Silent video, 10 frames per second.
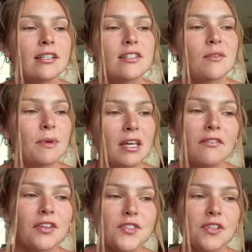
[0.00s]
To me,
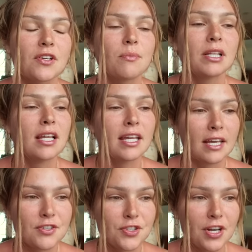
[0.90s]
it feels a little bit like
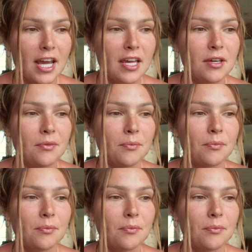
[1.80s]
yesterday,